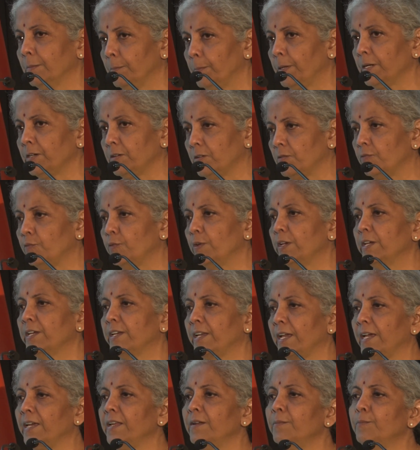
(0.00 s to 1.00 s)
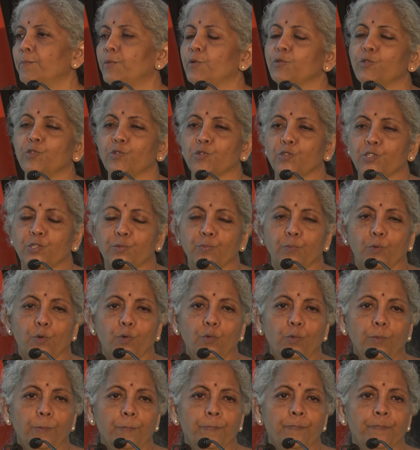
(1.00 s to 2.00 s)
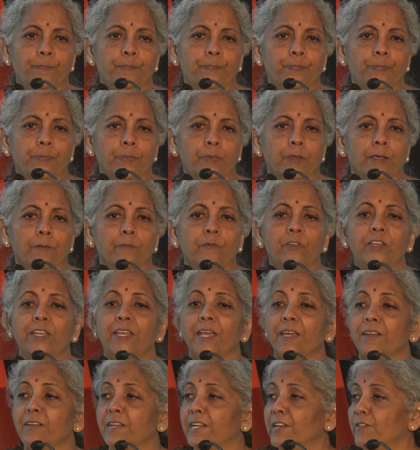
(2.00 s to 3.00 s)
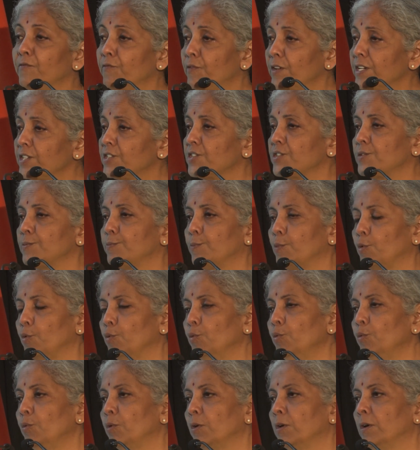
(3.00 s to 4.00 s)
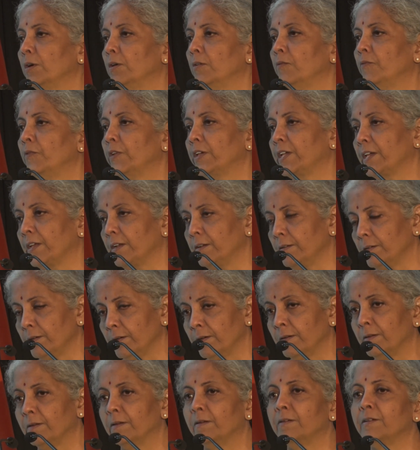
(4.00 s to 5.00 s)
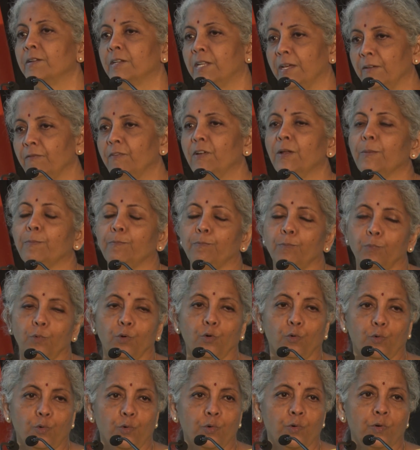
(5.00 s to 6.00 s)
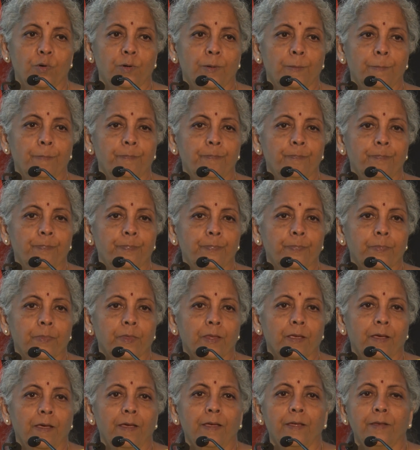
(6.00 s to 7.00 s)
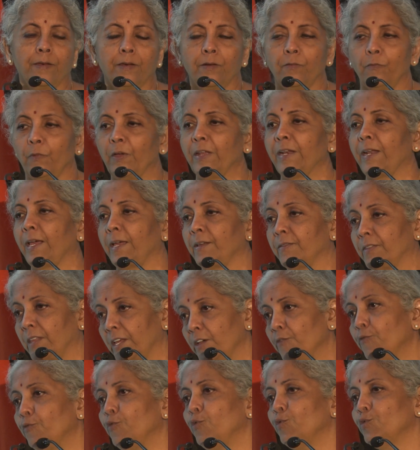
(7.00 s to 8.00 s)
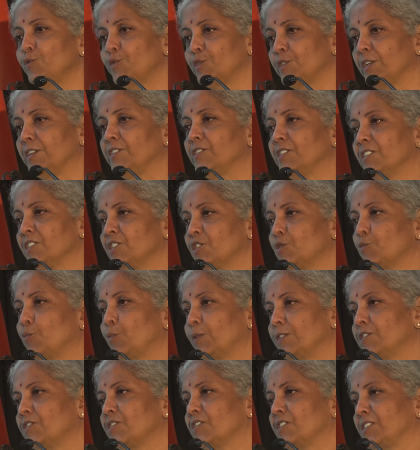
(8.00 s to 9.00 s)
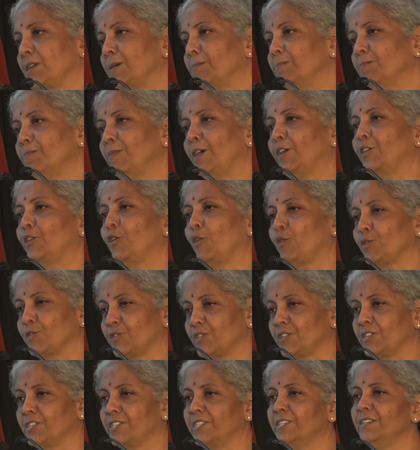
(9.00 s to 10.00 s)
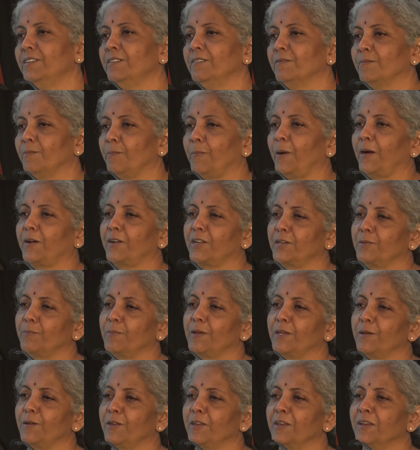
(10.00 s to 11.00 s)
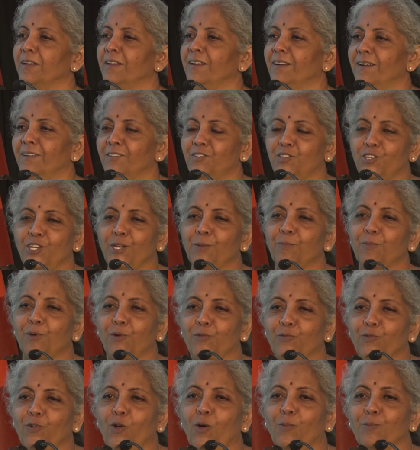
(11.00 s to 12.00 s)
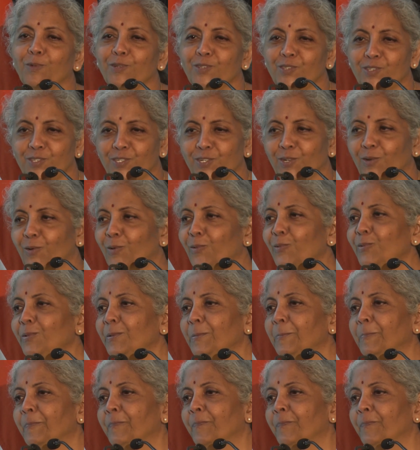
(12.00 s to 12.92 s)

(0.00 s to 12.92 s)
But we can produce more, we can invest more, we can develop more. And when I therefore suggest with some audacity, pardon me, Chamber of Commerce Ceylon,